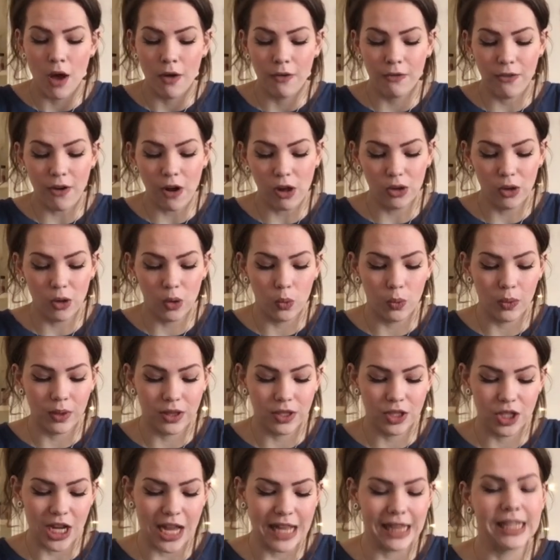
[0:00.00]
follow
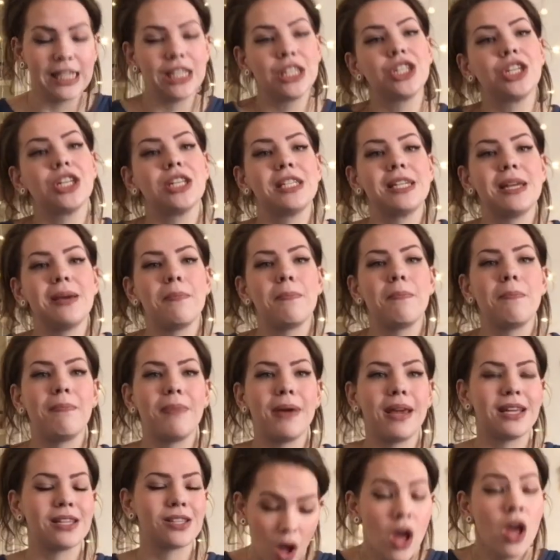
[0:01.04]
with Gelish Dip
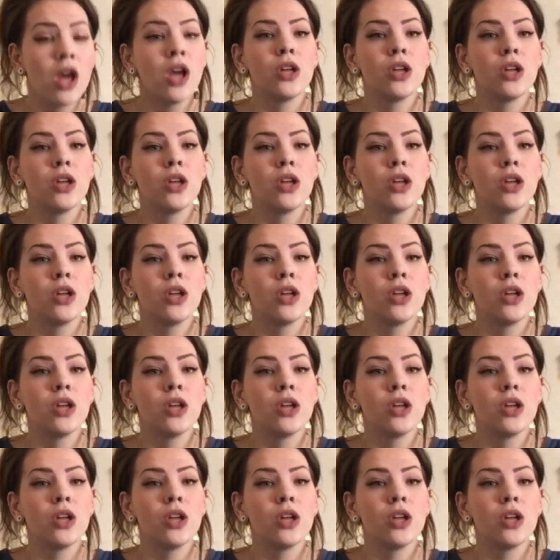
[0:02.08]
Base.